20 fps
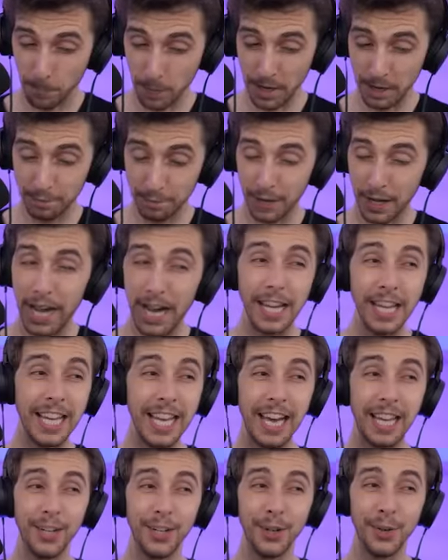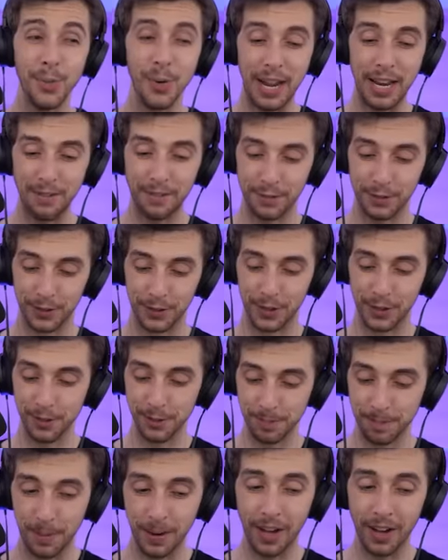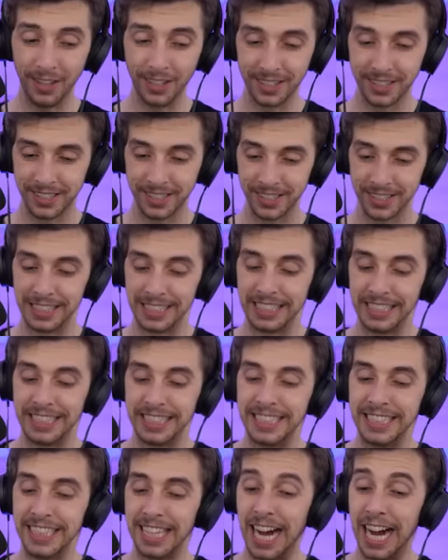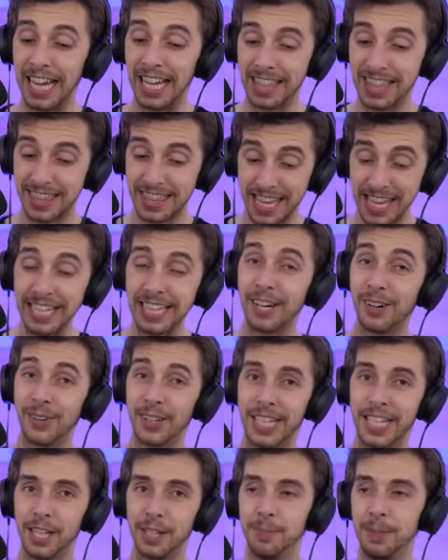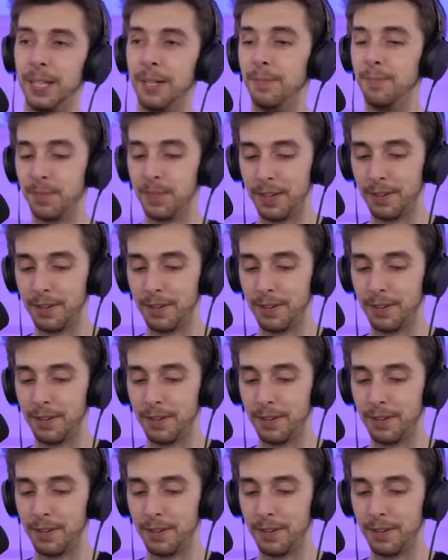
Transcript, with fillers: If I hadn't went for those blocks, I think that would have killed me.